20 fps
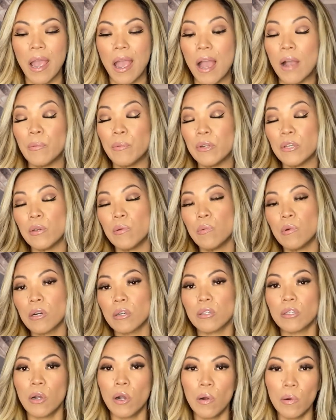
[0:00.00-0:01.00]
And when you
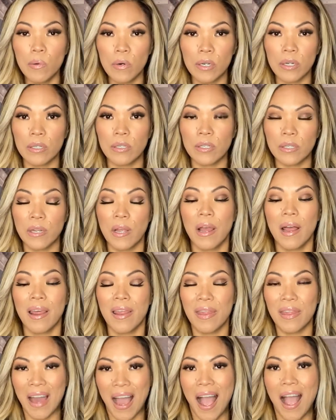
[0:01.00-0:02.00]
work towards
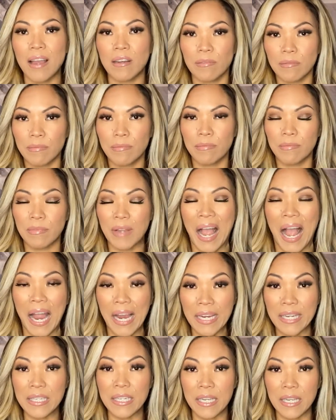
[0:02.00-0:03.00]
that
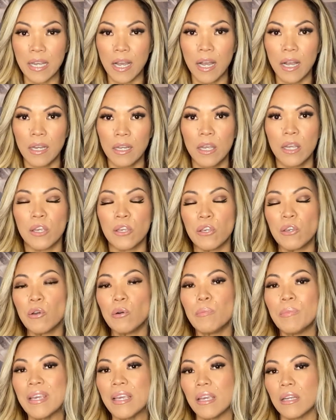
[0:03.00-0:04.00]
idea,
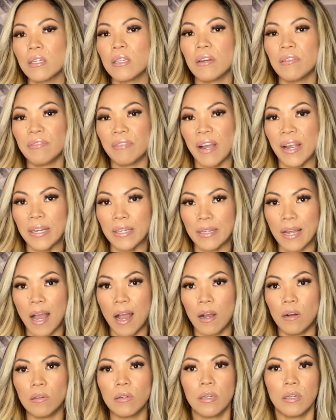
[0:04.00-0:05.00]
you'll begin to find
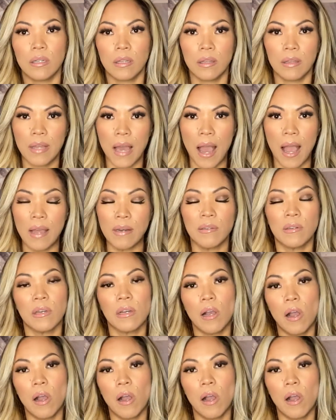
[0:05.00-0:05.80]
out that,